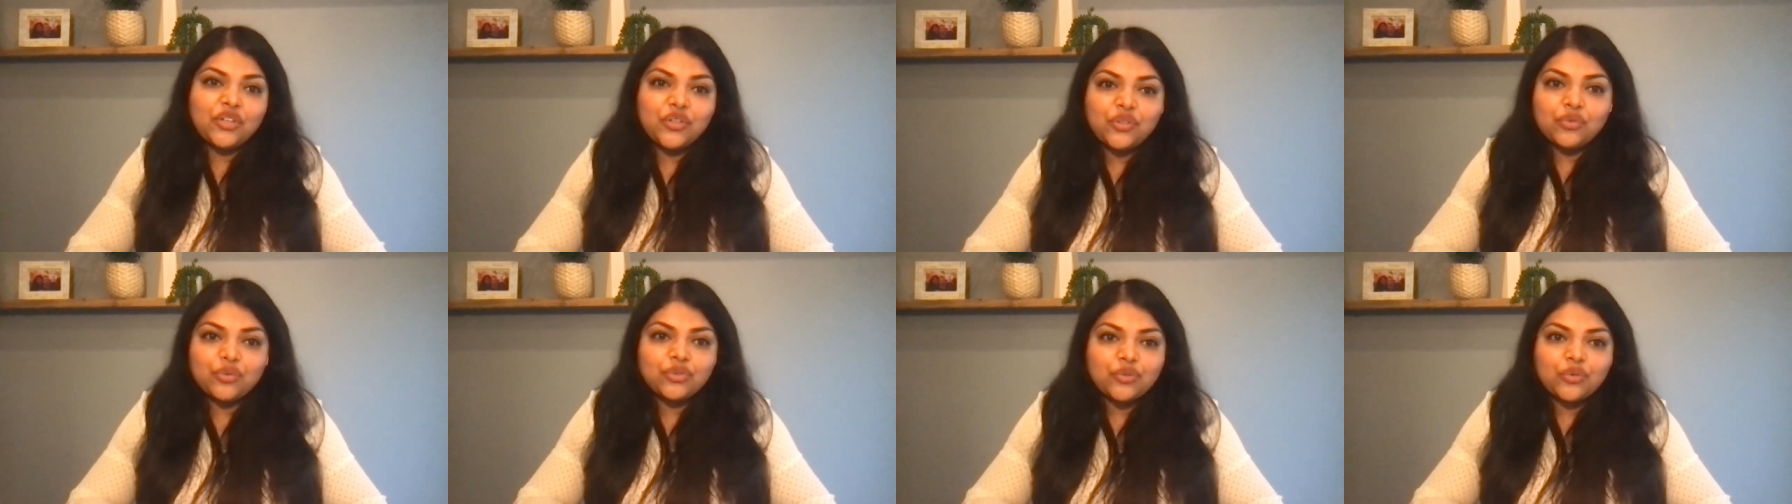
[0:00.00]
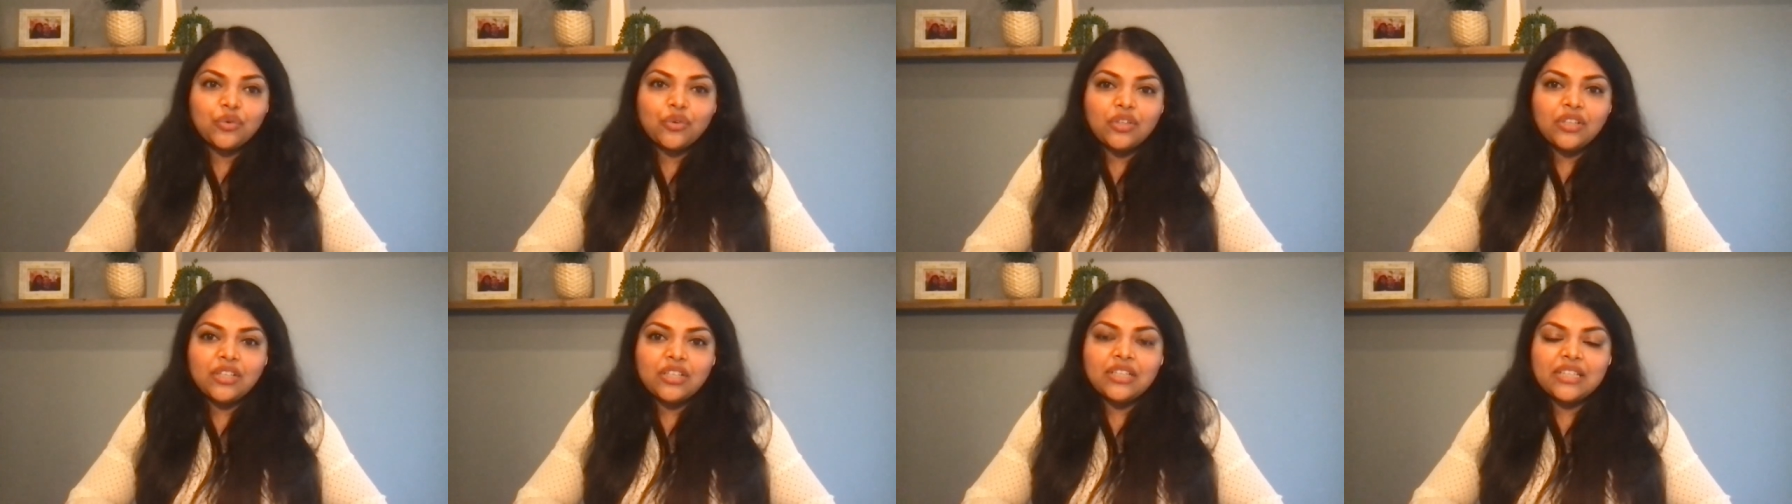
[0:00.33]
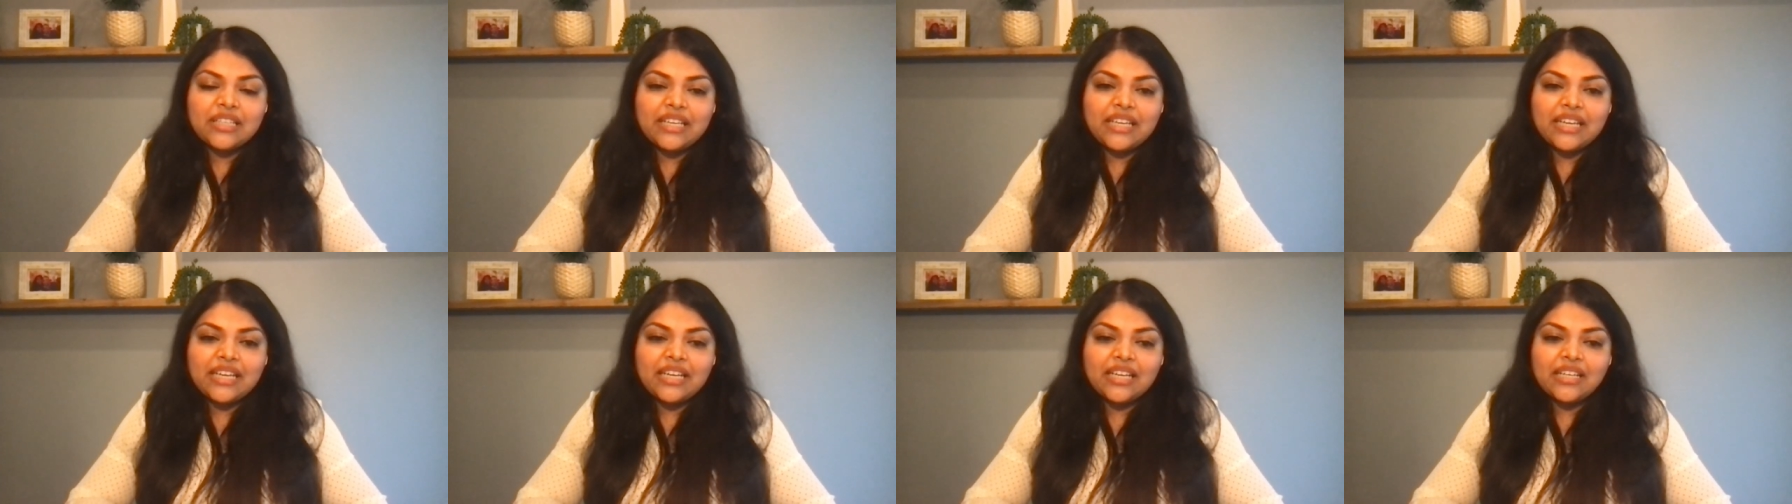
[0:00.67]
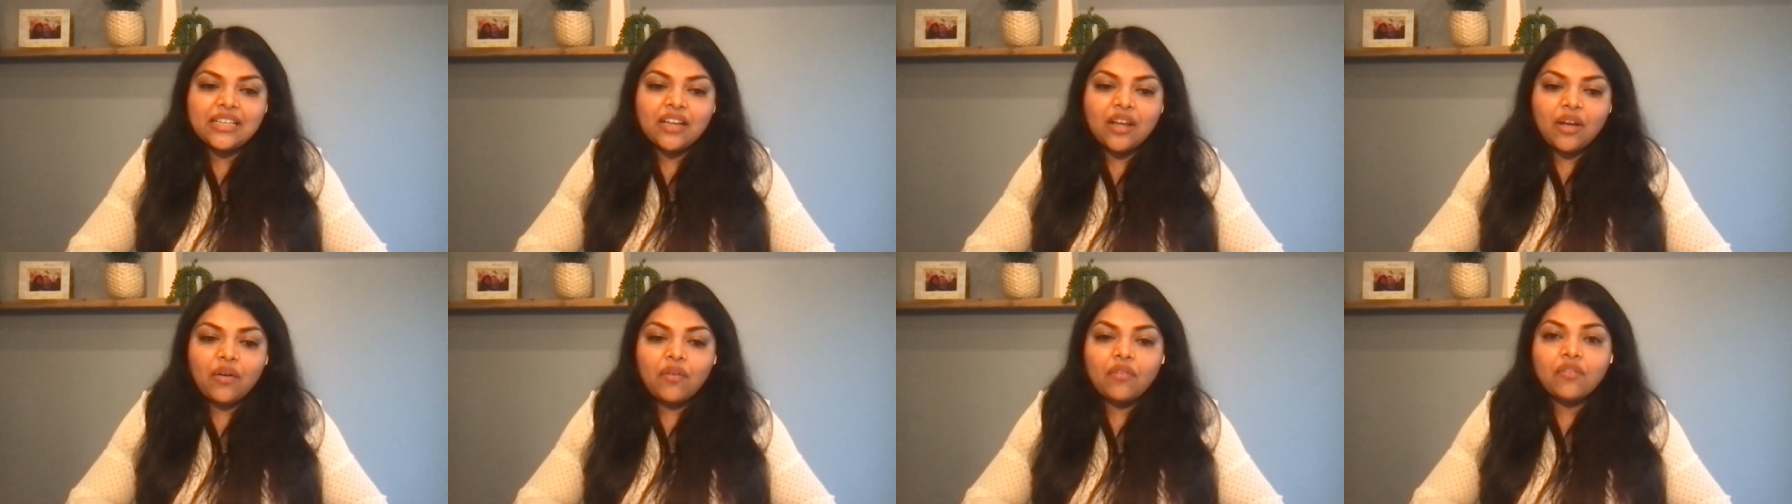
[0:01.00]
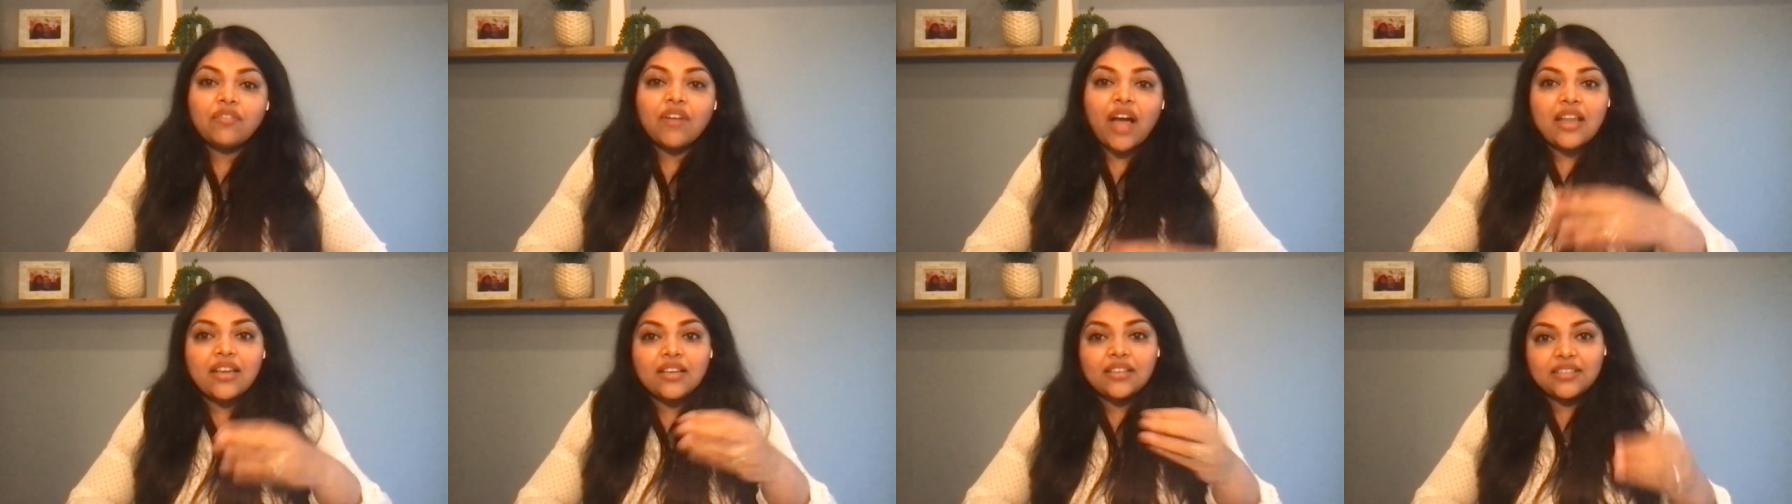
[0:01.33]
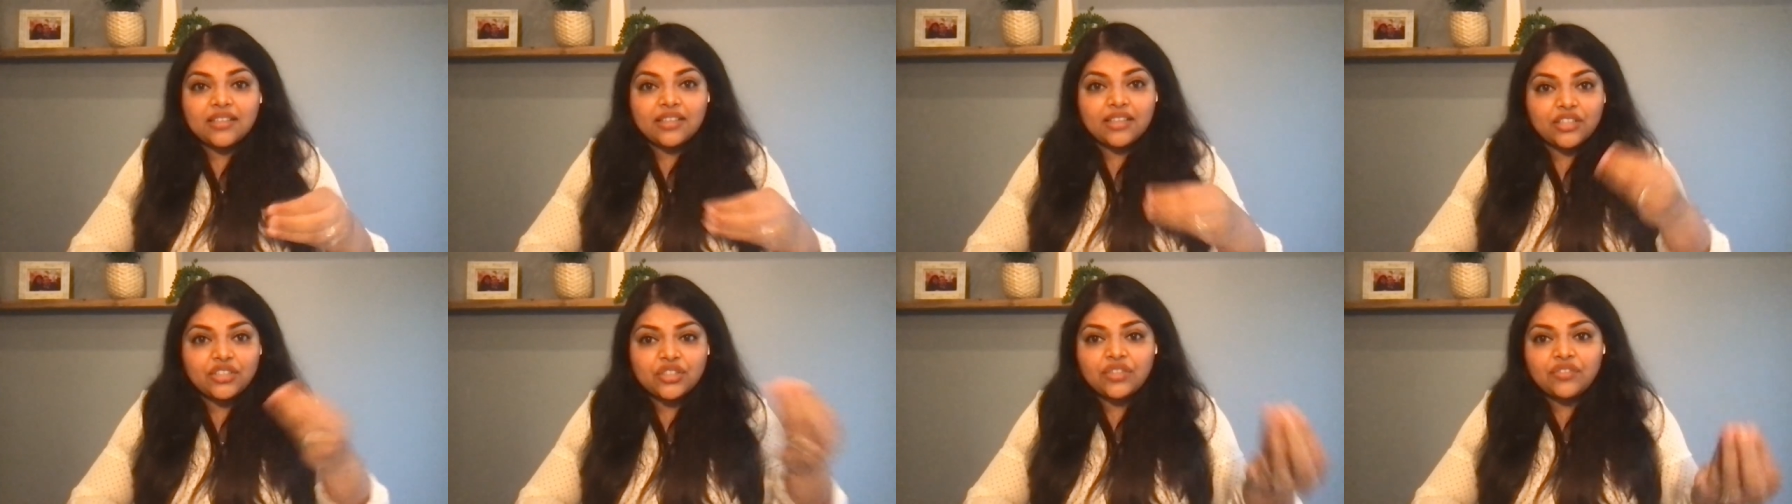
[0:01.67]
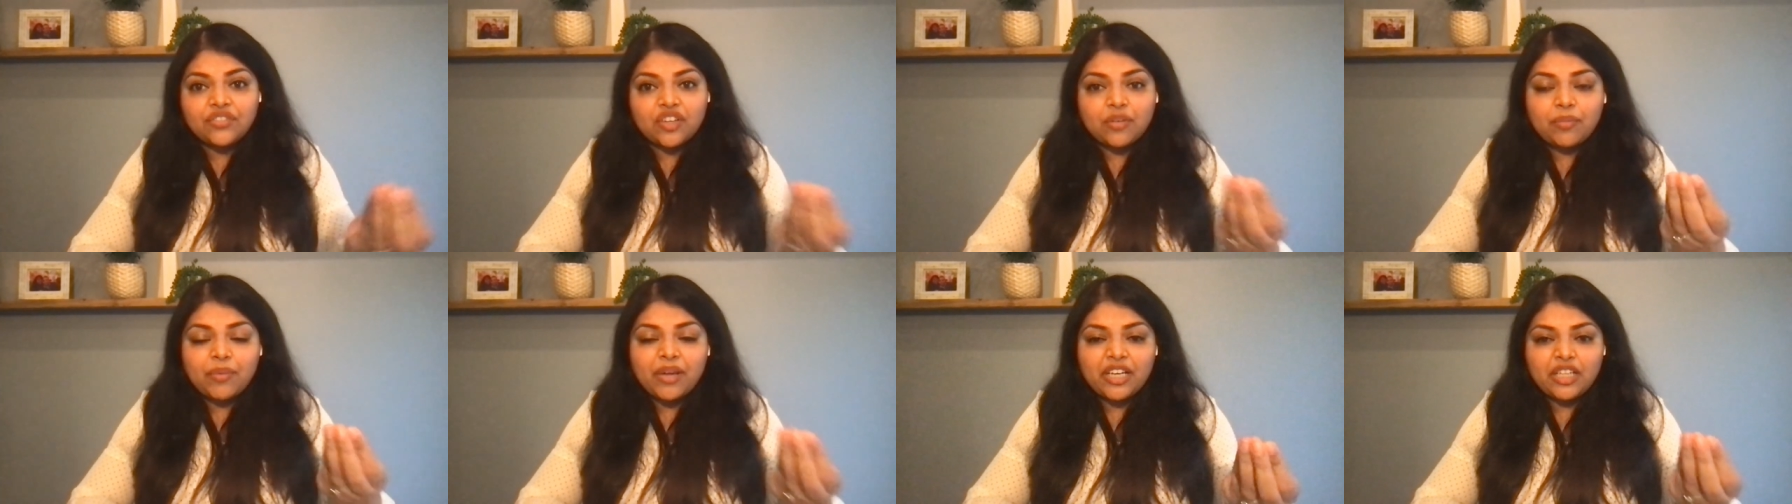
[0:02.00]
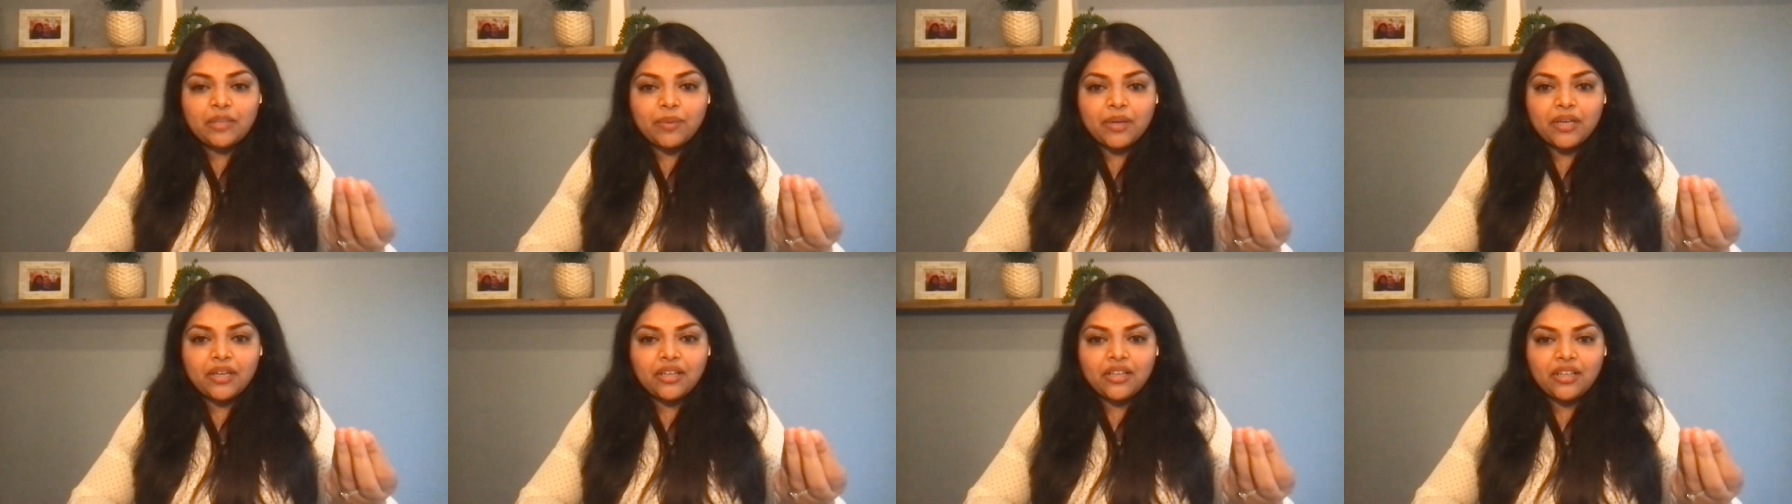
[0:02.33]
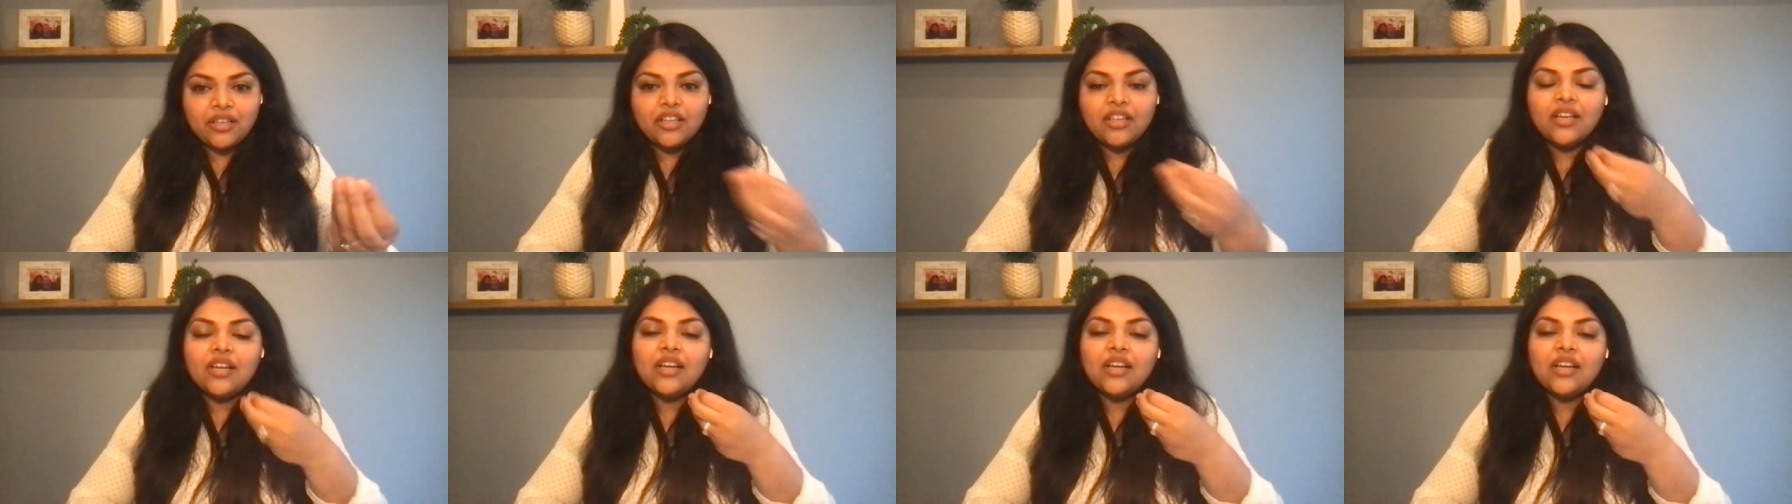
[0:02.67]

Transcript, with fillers: You don't need validation from anybody.